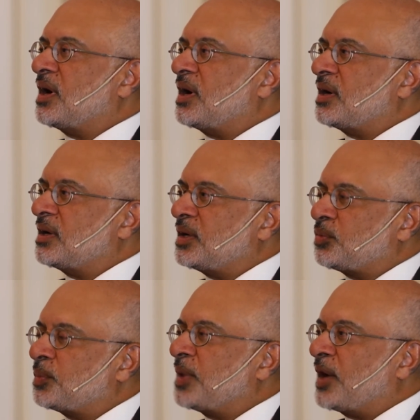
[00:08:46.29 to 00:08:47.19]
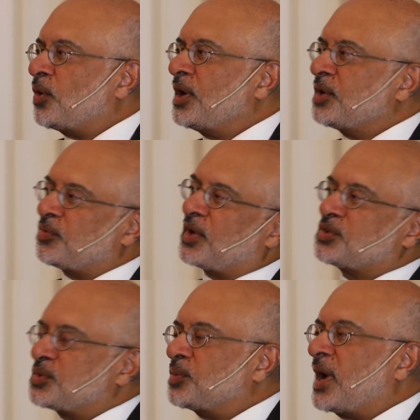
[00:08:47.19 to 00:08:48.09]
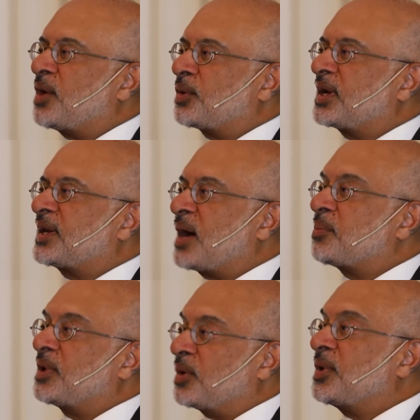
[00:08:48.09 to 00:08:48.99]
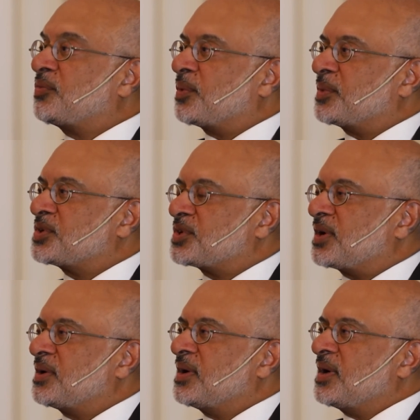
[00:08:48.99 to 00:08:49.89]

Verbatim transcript: uh, it would be ironic for us to allocate capital away from Asia.